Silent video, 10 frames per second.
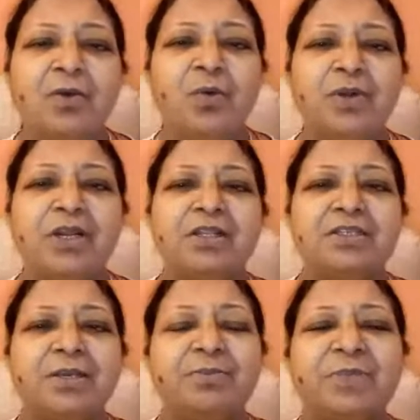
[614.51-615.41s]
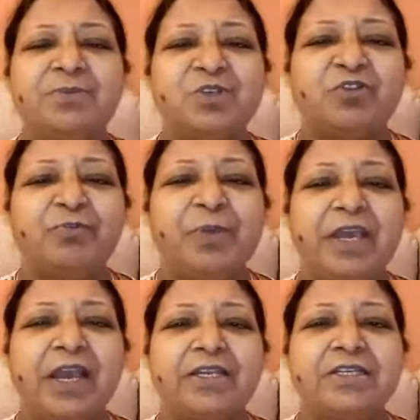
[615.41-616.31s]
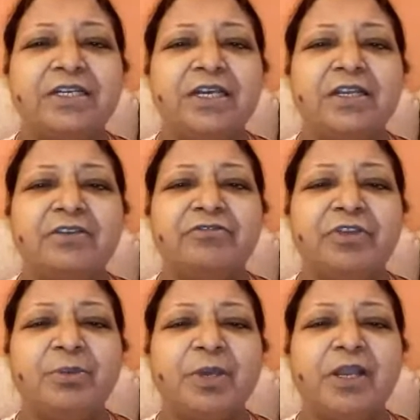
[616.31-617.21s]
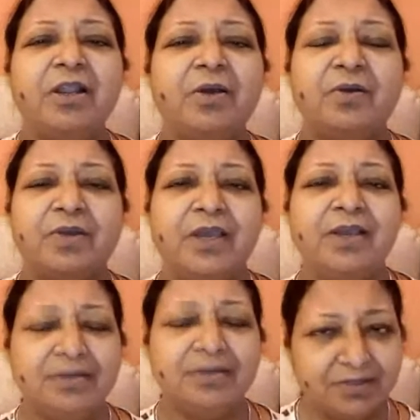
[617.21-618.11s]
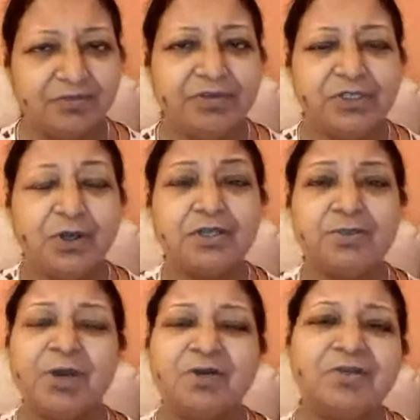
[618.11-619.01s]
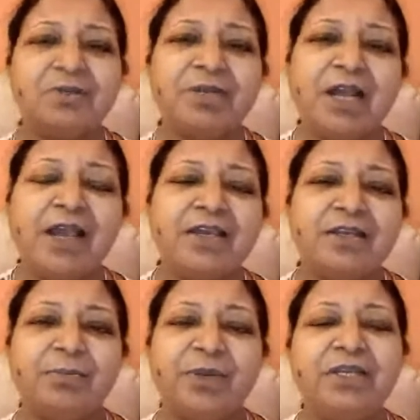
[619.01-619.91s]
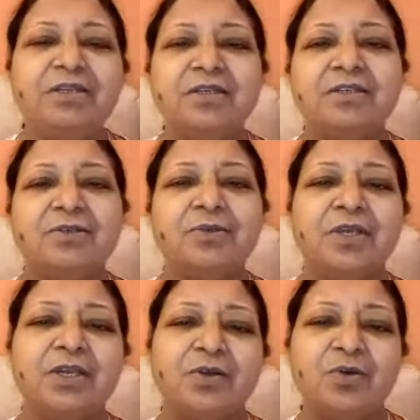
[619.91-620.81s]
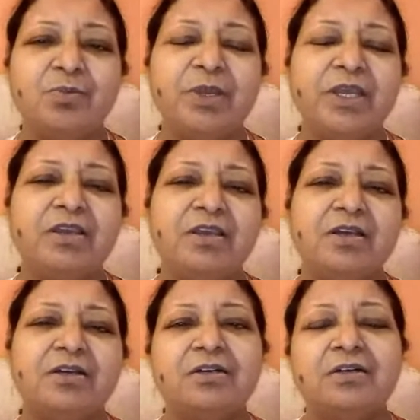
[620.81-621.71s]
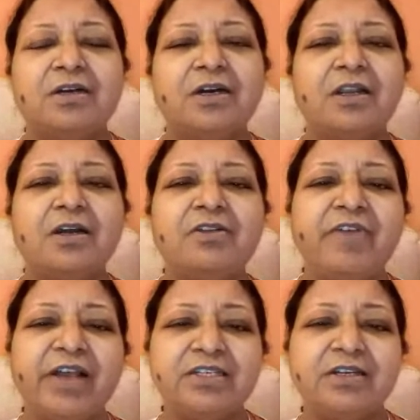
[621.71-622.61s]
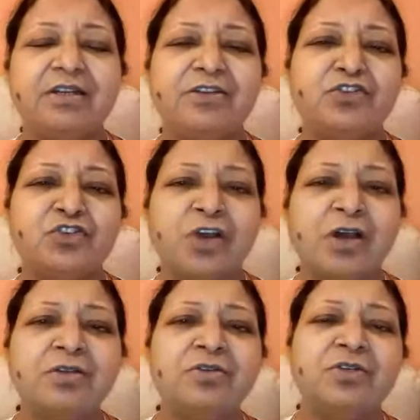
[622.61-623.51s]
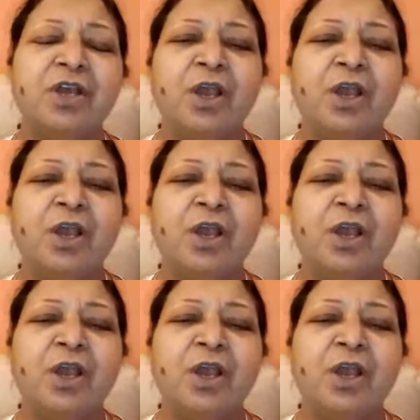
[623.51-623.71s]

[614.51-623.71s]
What are the symptoms of PID in a female? Okay, so we talked about it, but I repeat. So there could be colored vaginal discharge,